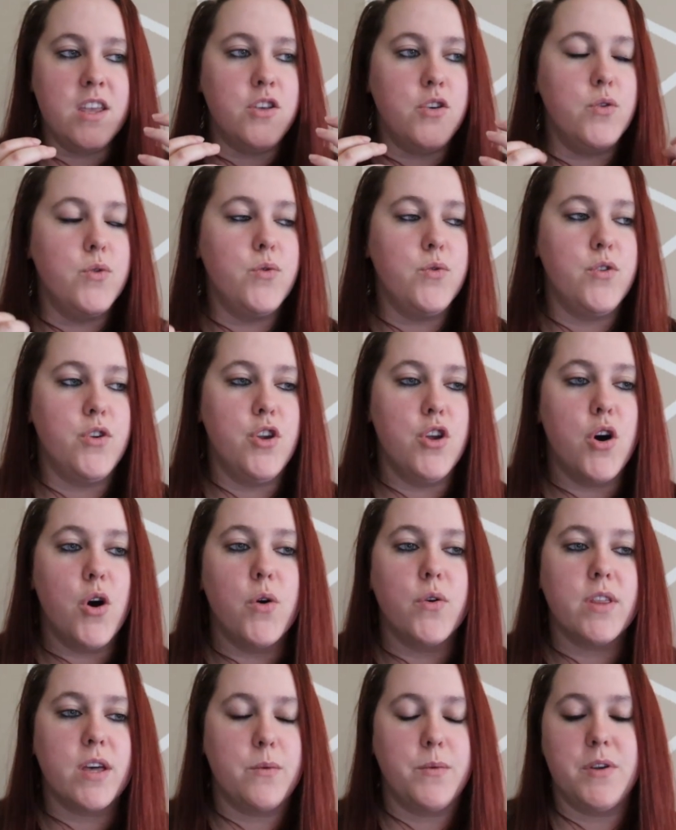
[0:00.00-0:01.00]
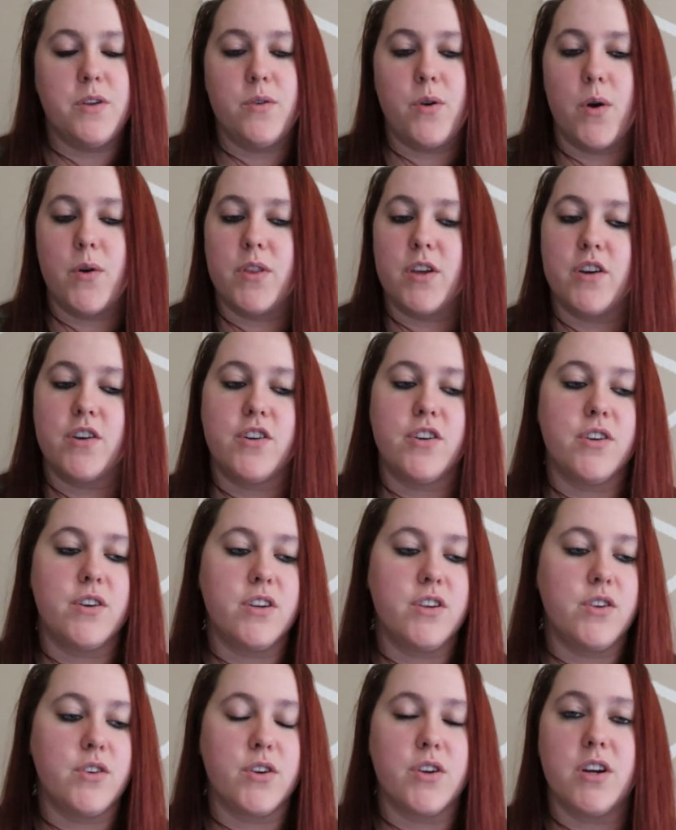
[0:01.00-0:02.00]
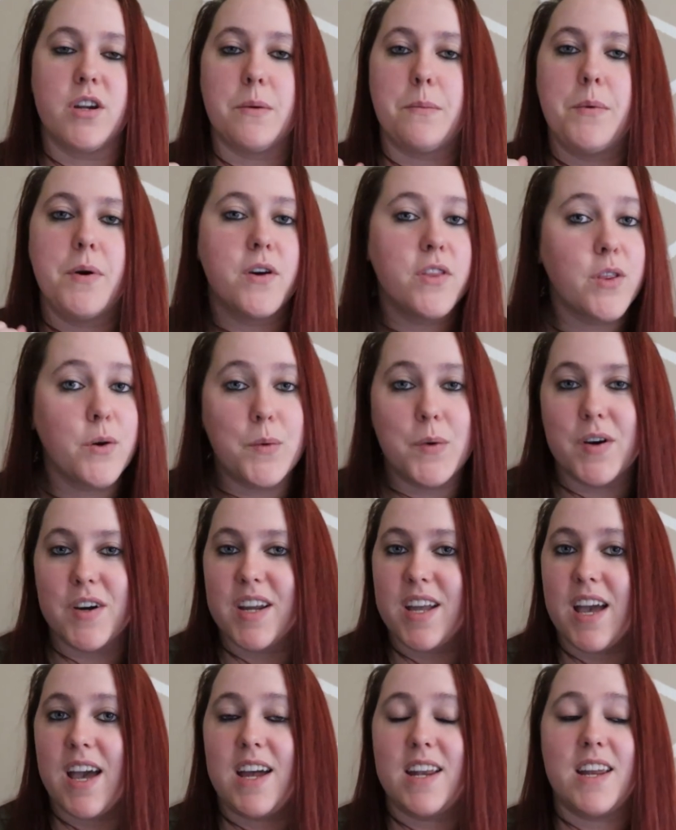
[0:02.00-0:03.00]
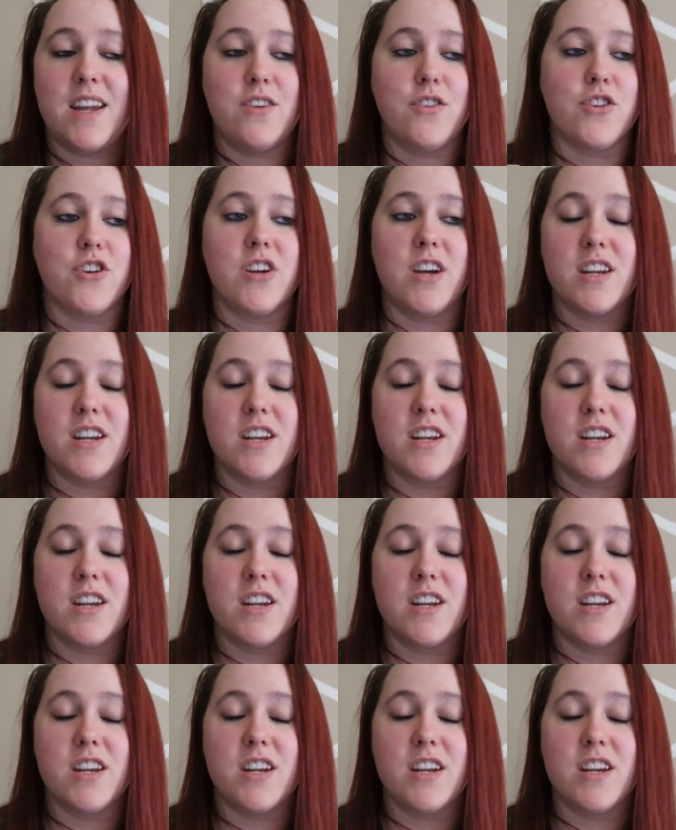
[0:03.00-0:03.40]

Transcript: you know that when you go there you're, you're going to put the work in and you're